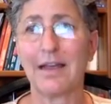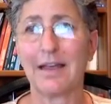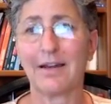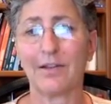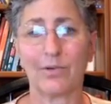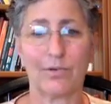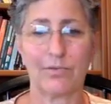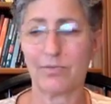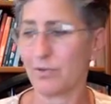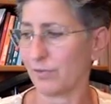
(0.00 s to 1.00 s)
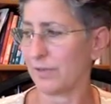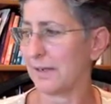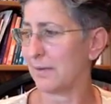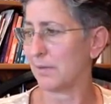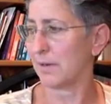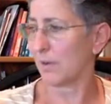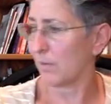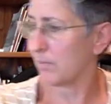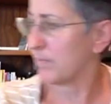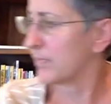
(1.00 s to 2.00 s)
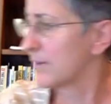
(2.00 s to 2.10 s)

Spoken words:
and other, you'll see in our